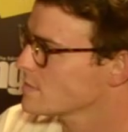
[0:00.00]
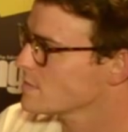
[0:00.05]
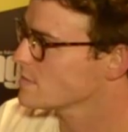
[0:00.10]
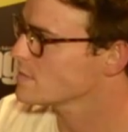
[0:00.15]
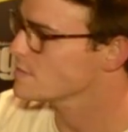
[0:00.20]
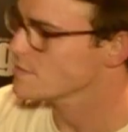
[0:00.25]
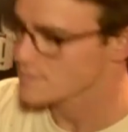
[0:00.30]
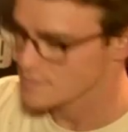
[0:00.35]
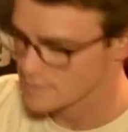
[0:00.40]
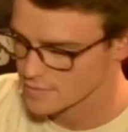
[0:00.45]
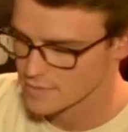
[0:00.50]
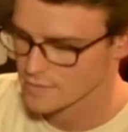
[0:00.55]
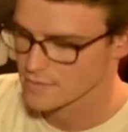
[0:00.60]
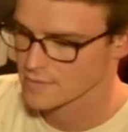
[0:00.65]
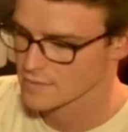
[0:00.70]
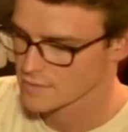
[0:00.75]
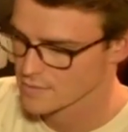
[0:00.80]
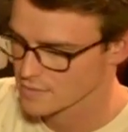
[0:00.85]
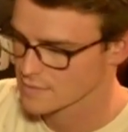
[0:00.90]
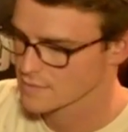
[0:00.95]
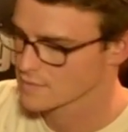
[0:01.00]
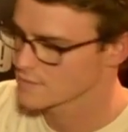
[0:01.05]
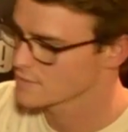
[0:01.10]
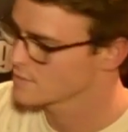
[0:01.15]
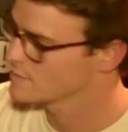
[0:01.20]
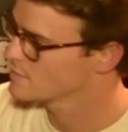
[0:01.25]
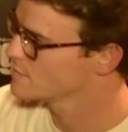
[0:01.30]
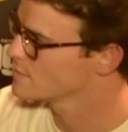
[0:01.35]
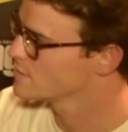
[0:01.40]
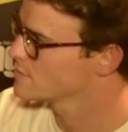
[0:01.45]

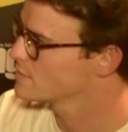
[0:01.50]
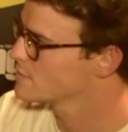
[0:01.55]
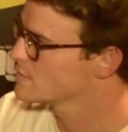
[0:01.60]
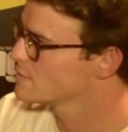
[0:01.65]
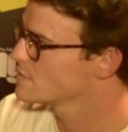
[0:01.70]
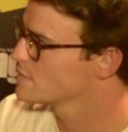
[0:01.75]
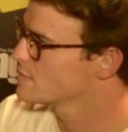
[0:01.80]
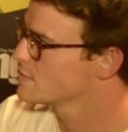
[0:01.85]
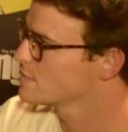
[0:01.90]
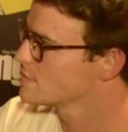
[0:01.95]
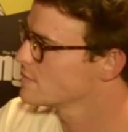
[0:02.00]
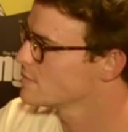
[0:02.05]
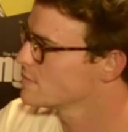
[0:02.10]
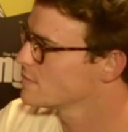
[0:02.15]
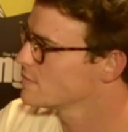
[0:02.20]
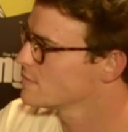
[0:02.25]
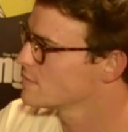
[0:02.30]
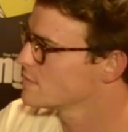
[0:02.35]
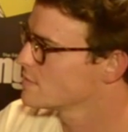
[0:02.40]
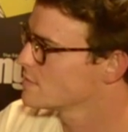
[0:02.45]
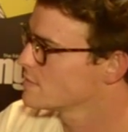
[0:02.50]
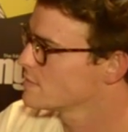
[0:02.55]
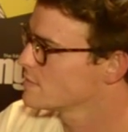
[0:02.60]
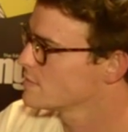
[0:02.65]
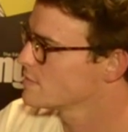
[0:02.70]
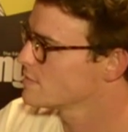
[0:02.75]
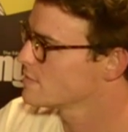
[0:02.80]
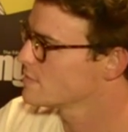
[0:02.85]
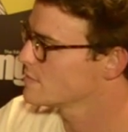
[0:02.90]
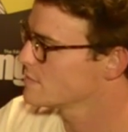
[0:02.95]

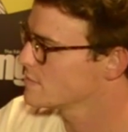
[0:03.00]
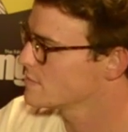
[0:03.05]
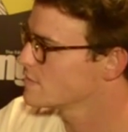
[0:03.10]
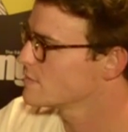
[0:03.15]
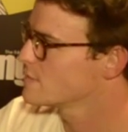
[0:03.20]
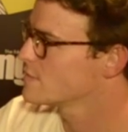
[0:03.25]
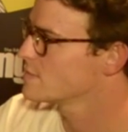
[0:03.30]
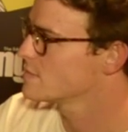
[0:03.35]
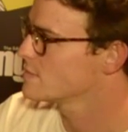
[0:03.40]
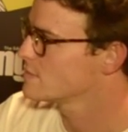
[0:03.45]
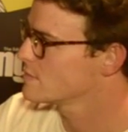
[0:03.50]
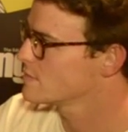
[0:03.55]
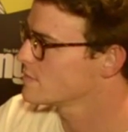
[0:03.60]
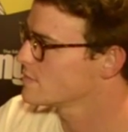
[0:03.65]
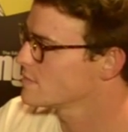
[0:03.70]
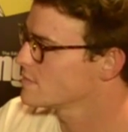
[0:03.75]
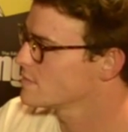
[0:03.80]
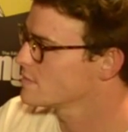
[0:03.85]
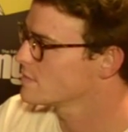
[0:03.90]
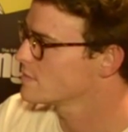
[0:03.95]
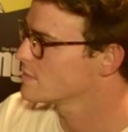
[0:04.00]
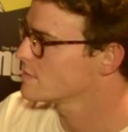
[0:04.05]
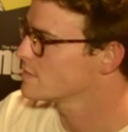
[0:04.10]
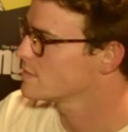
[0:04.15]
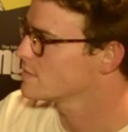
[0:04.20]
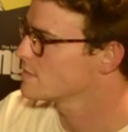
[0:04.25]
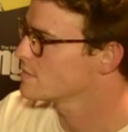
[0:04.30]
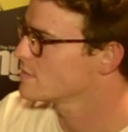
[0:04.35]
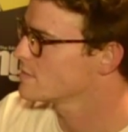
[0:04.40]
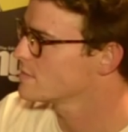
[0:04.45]

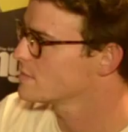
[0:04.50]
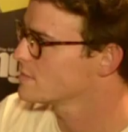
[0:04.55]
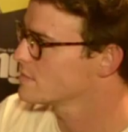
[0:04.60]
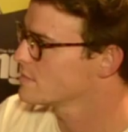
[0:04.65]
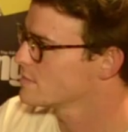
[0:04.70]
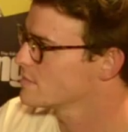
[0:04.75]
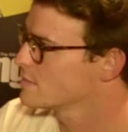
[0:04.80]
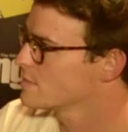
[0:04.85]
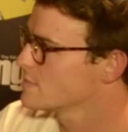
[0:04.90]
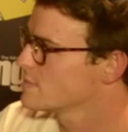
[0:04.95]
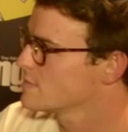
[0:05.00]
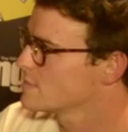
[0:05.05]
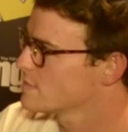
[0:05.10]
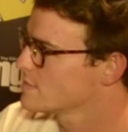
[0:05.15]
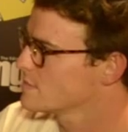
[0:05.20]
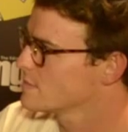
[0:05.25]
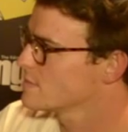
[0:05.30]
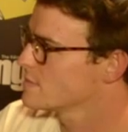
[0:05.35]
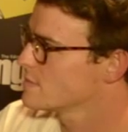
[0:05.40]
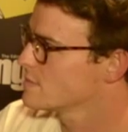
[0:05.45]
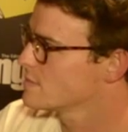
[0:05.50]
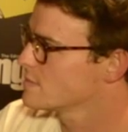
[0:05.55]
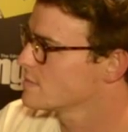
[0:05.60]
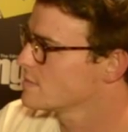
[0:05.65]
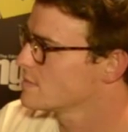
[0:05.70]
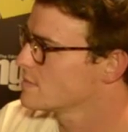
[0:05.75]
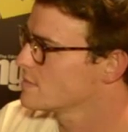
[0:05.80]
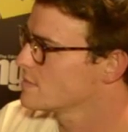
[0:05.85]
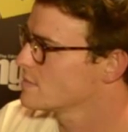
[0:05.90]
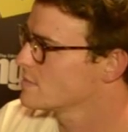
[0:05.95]

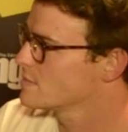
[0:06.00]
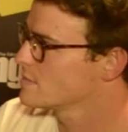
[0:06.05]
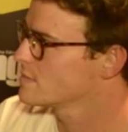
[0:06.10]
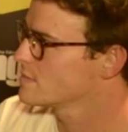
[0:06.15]
(silent)